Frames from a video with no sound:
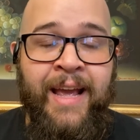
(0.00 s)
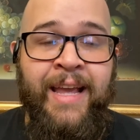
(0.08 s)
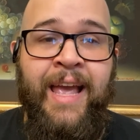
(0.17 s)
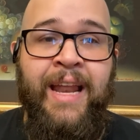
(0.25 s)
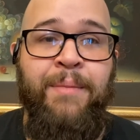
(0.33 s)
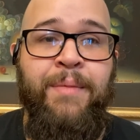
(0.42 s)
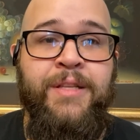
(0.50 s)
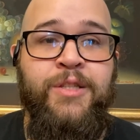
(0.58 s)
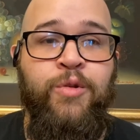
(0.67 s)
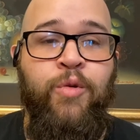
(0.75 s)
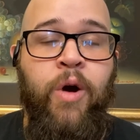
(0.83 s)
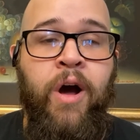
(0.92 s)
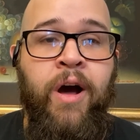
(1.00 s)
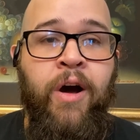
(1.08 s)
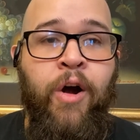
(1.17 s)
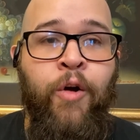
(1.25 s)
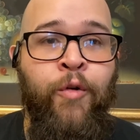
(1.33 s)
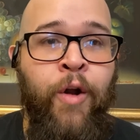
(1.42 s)
getting me to
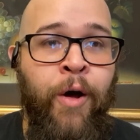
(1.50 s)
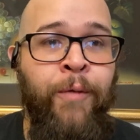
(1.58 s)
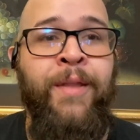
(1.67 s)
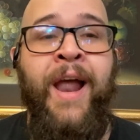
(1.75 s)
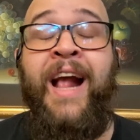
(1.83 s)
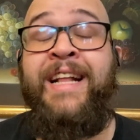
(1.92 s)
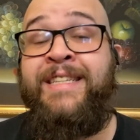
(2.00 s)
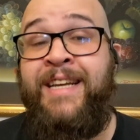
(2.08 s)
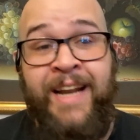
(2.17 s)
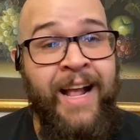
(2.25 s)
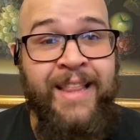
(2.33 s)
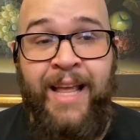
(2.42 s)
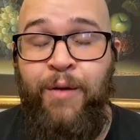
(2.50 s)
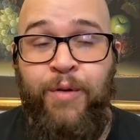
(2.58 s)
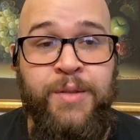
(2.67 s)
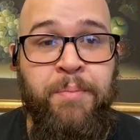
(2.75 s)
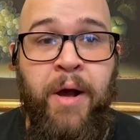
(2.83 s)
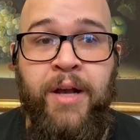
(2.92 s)
a realm that I did not think
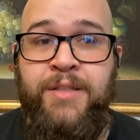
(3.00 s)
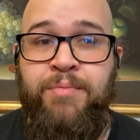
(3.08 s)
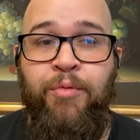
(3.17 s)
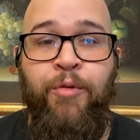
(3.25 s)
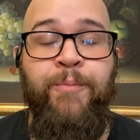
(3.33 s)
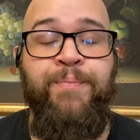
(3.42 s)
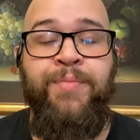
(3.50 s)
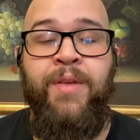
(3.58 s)
was possible.